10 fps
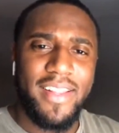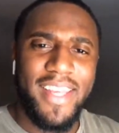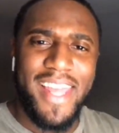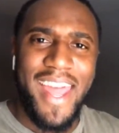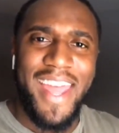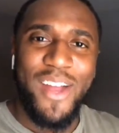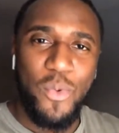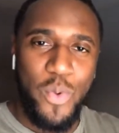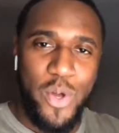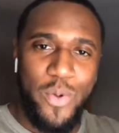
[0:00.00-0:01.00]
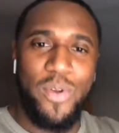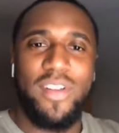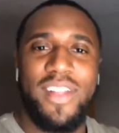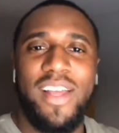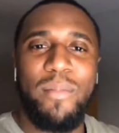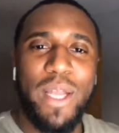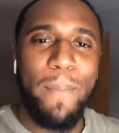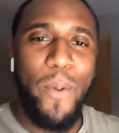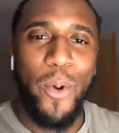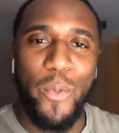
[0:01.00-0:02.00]
Look at that. Woo! I'm
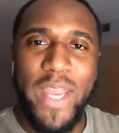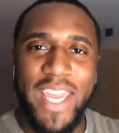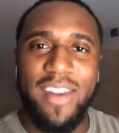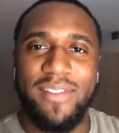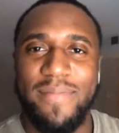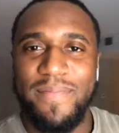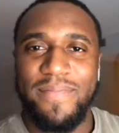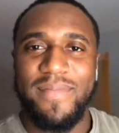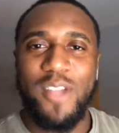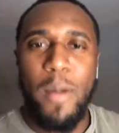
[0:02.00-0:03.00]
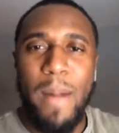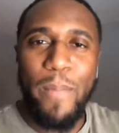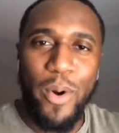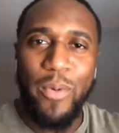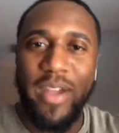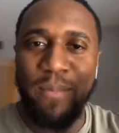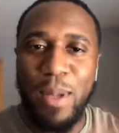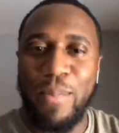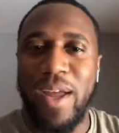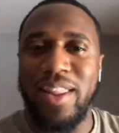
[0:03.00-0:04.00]
looking Puerto Rican. To all my Puerto Rican
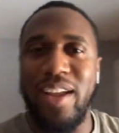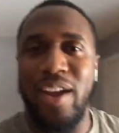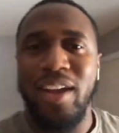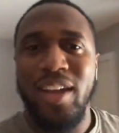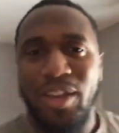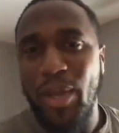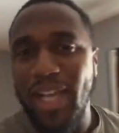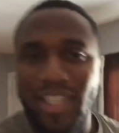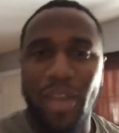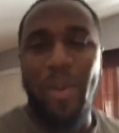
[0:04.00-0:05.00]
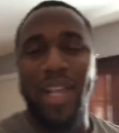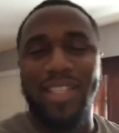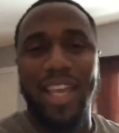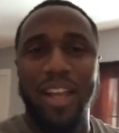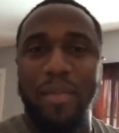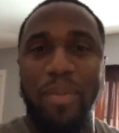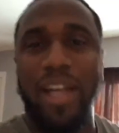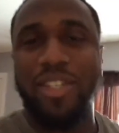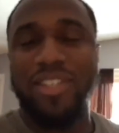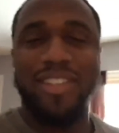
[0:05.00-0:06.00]
people out there, you guys got great skin
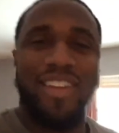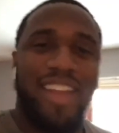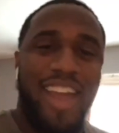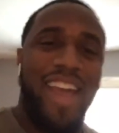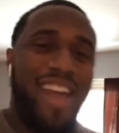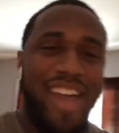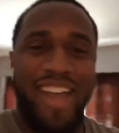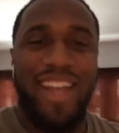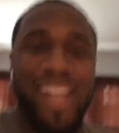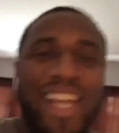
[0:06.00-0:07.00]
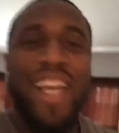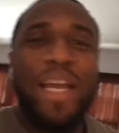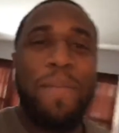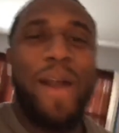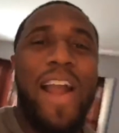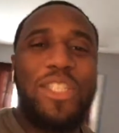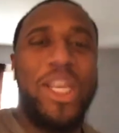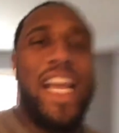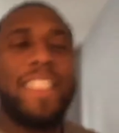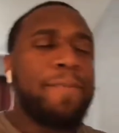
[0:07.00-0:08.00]
complexion. But all right, you
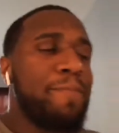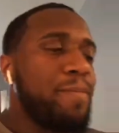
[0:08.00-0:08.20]
guys.